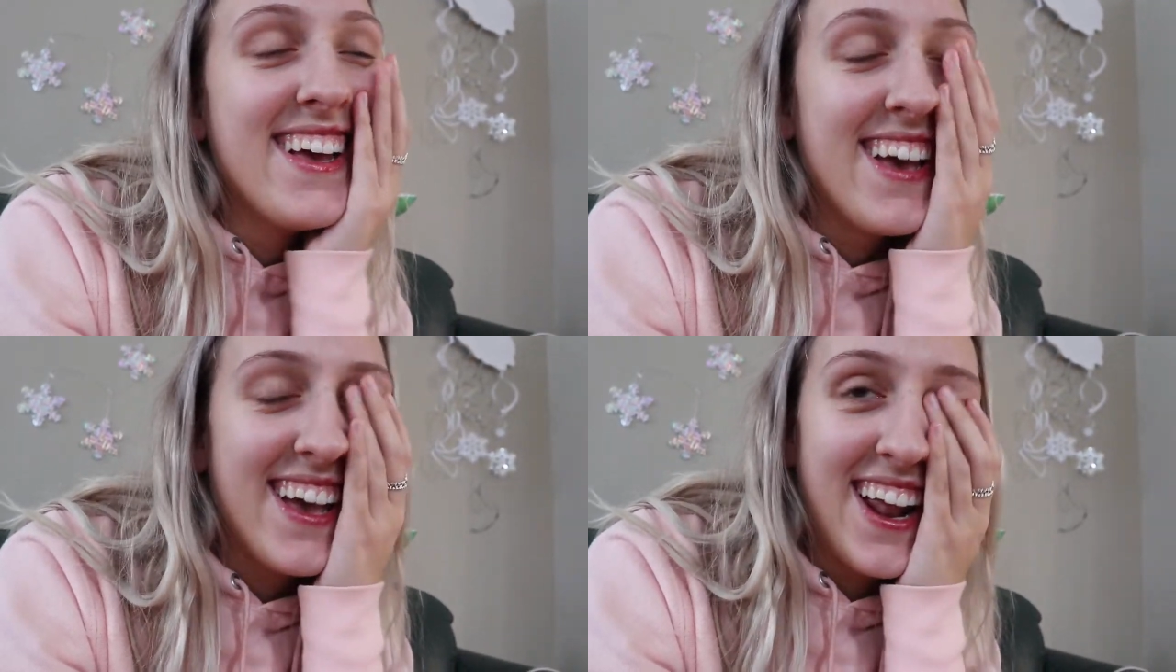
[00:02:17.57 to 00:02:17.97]

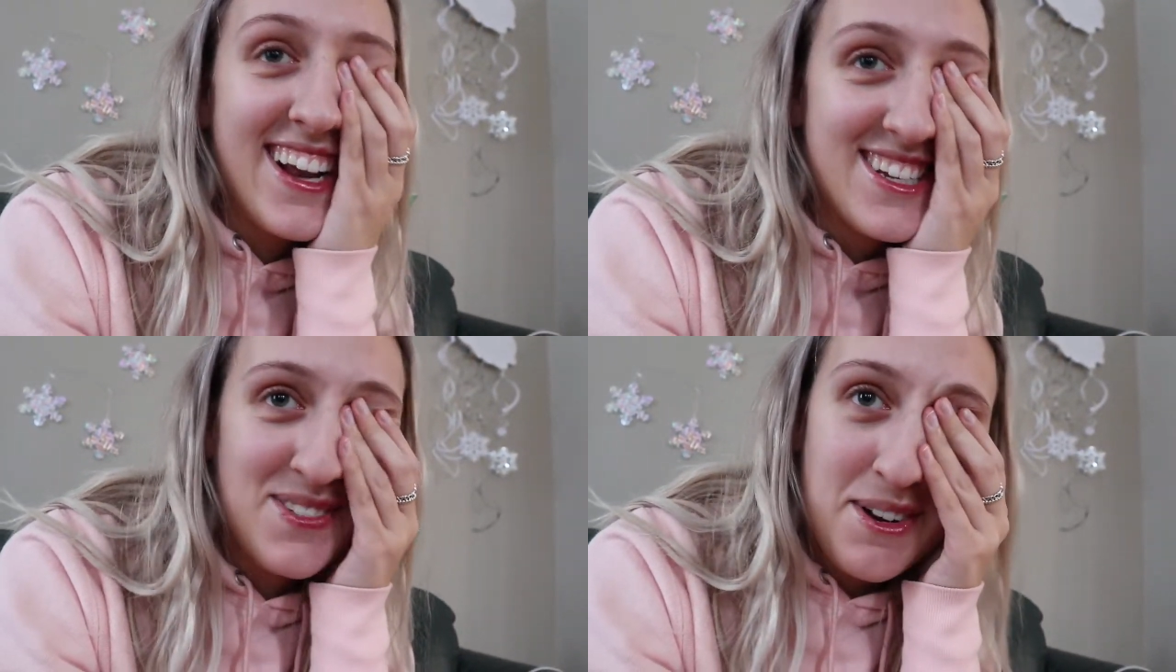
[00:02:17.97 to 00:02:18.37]
And I
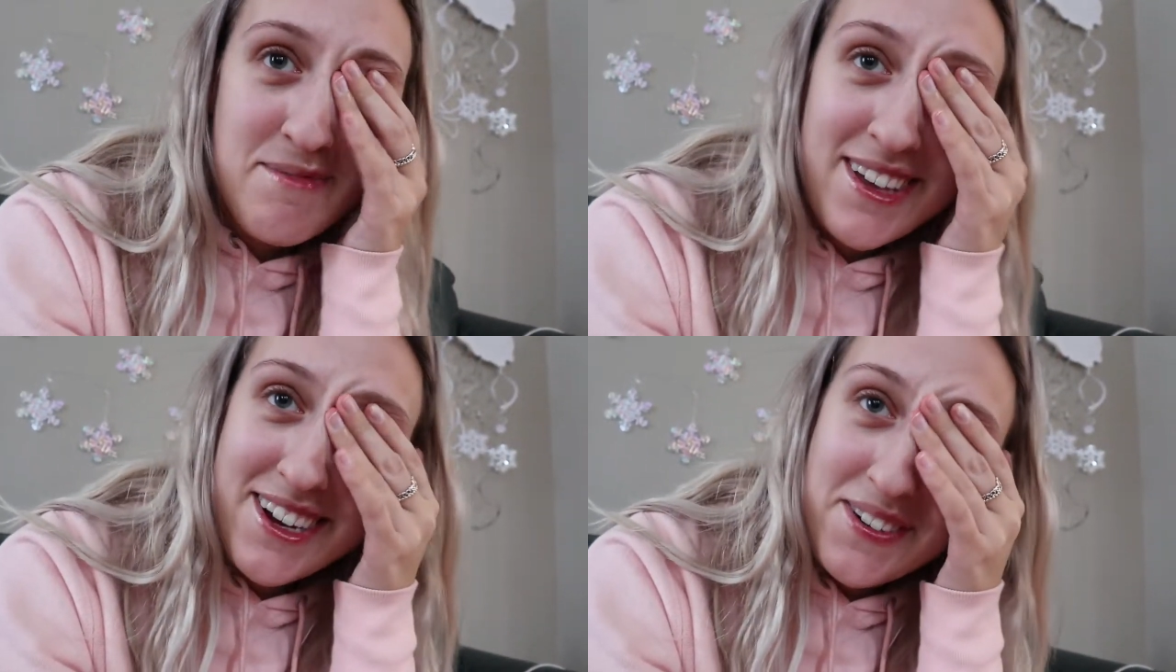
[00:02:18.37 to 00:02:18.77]
just want to
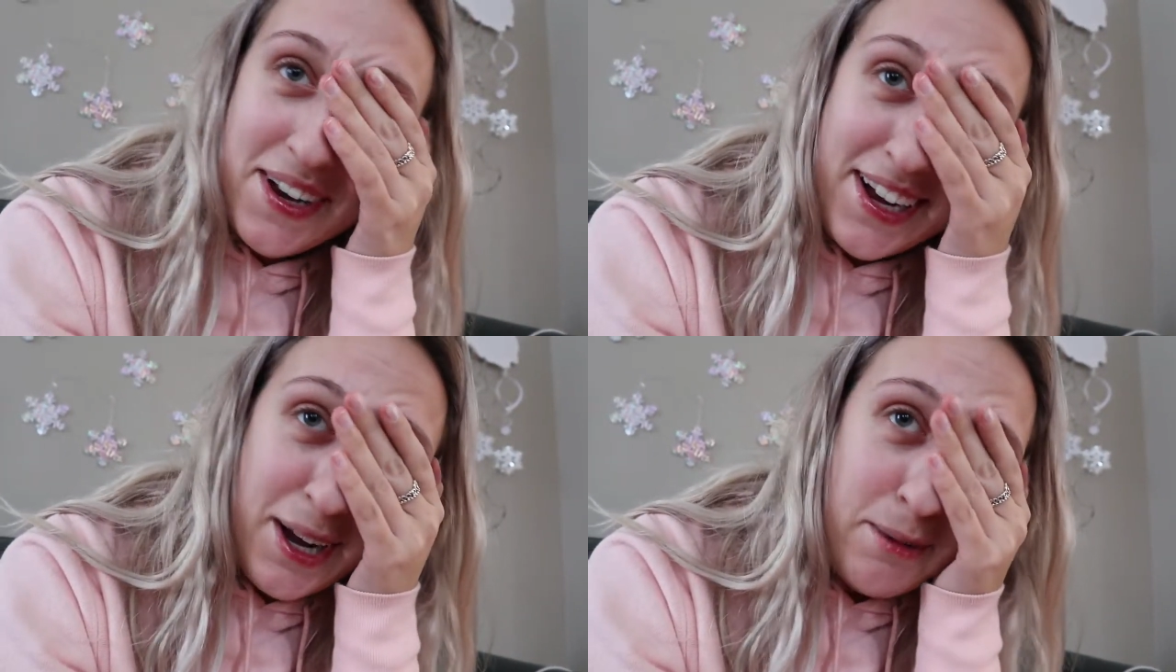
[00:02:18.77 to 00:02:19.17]
be here when
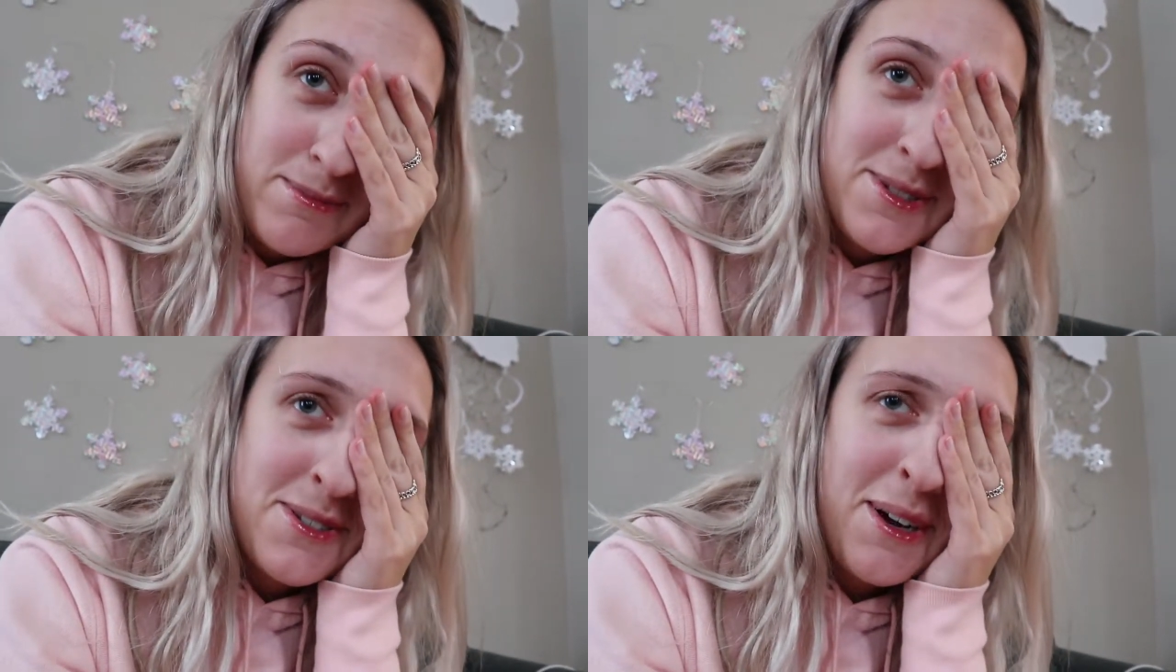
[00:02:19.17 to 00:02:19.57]
it
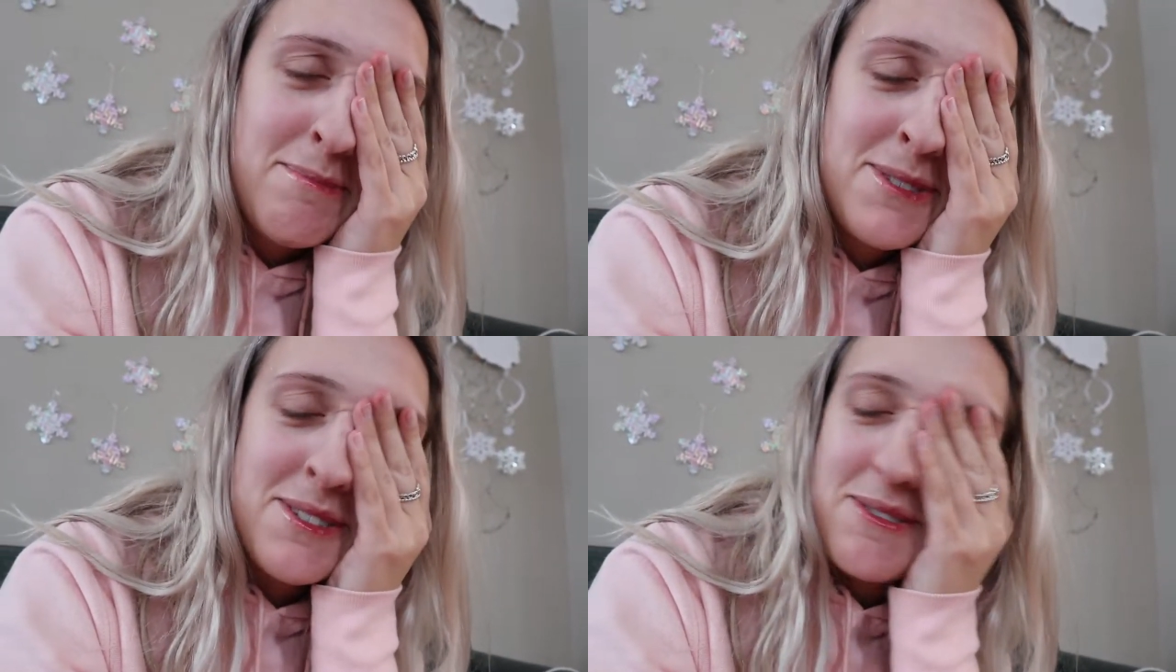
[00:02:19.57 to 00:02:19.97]
comes, so
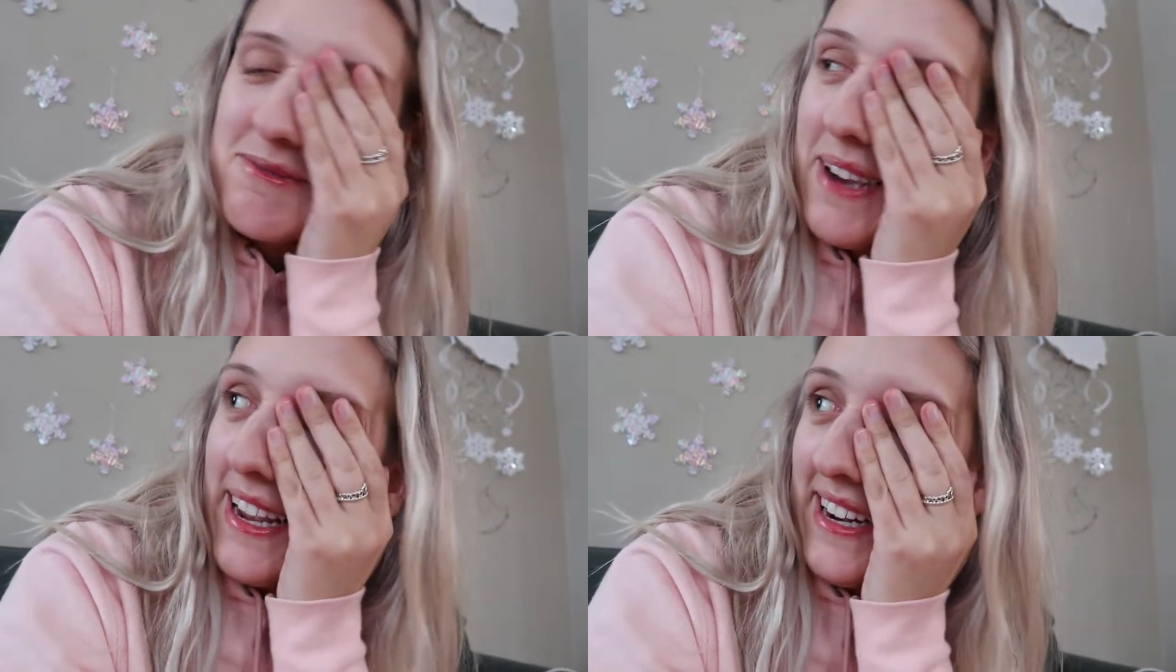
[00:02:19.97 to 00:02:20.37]
I'm just
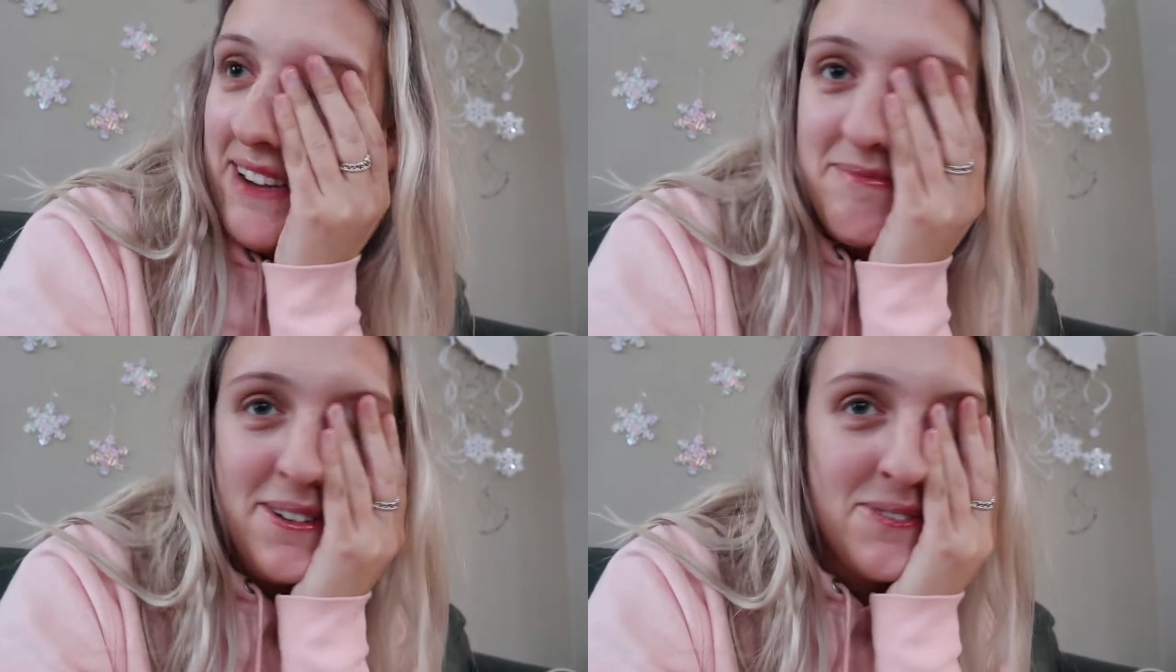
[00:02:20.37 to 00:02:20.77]
waiting
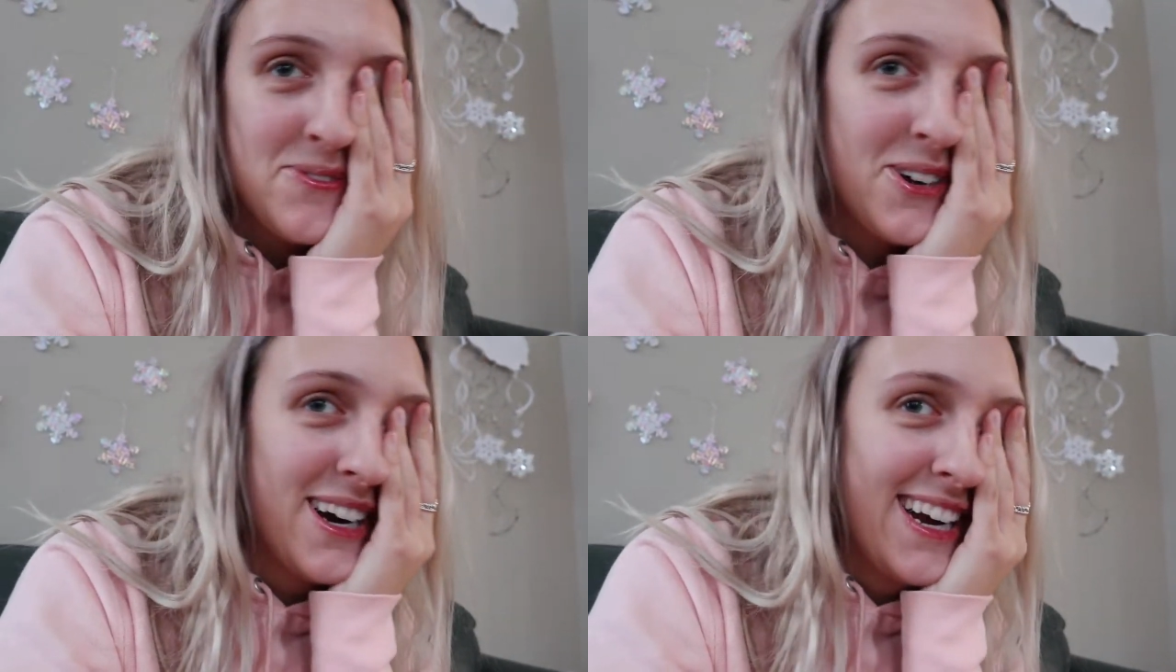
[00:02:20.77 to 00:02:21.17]
up here
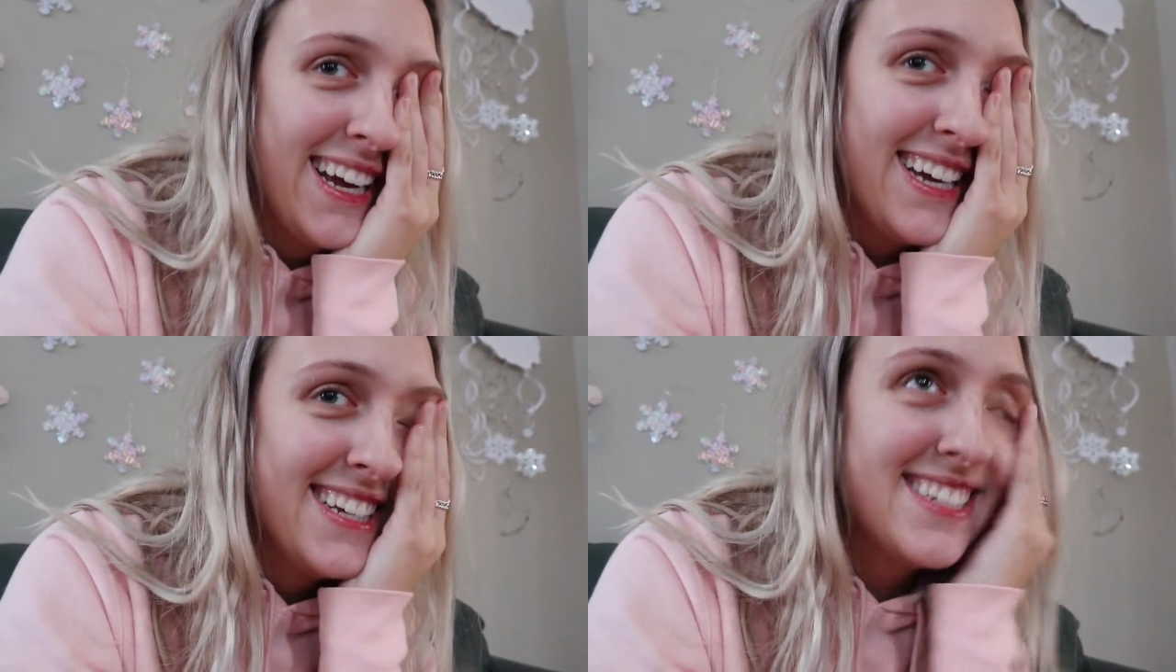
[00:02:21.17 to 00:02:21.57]
for it.